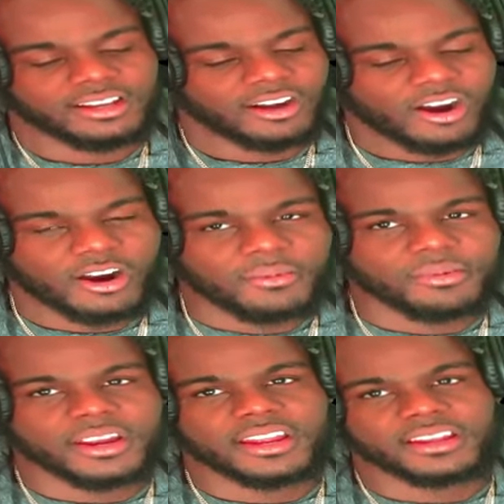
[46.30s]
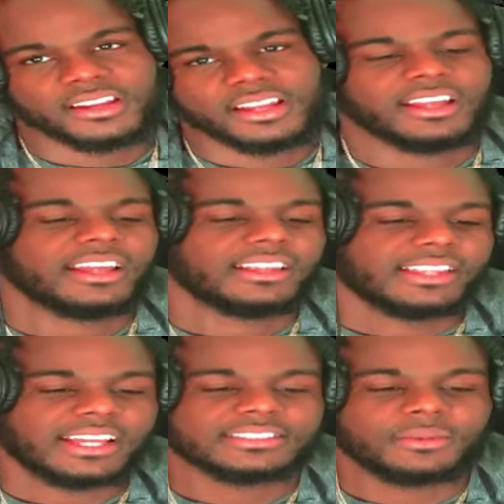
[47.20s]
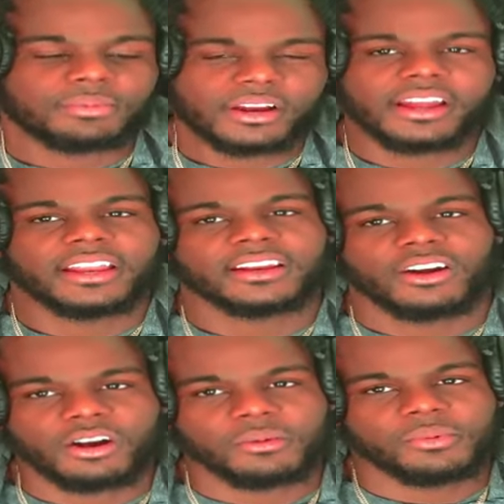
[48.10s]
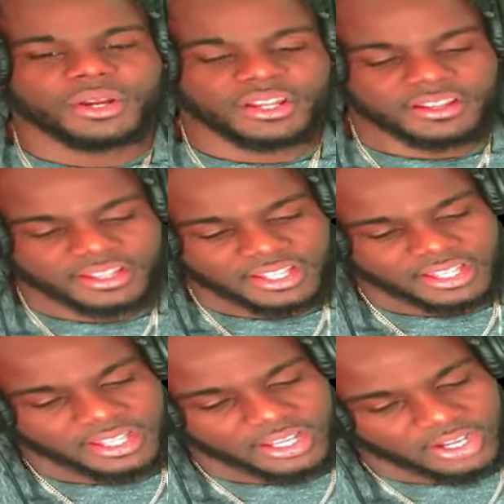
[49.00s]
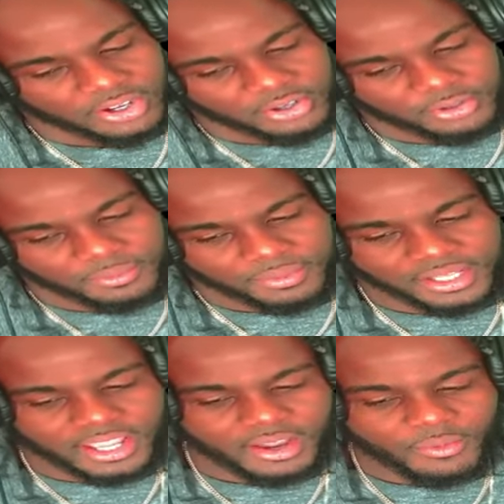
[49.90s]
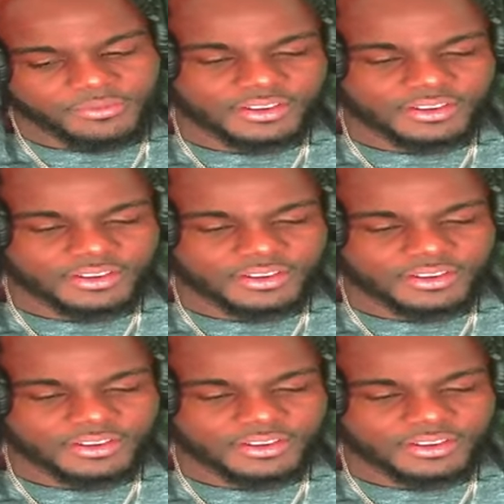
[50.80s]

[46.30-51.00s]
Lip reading: Heartbreak. That's the brand. Heartbreak. But yeah, we finna